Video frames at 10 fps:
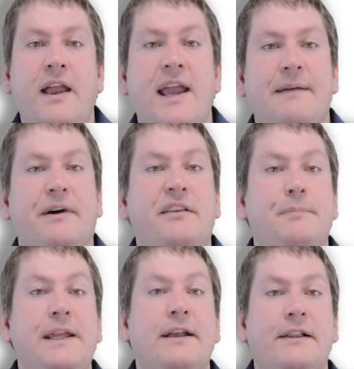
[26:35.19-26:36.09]
it must
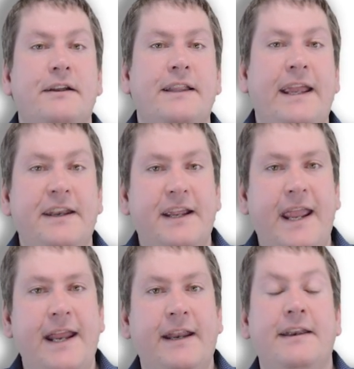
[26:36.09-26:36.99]
be clearly
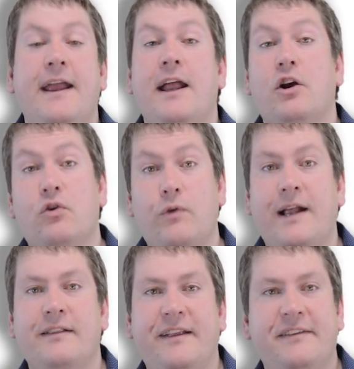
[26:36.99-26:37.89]
indicated and
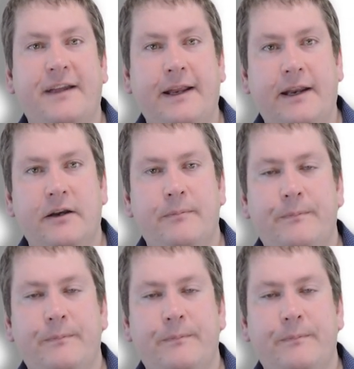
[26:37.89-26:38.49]
correctly cited.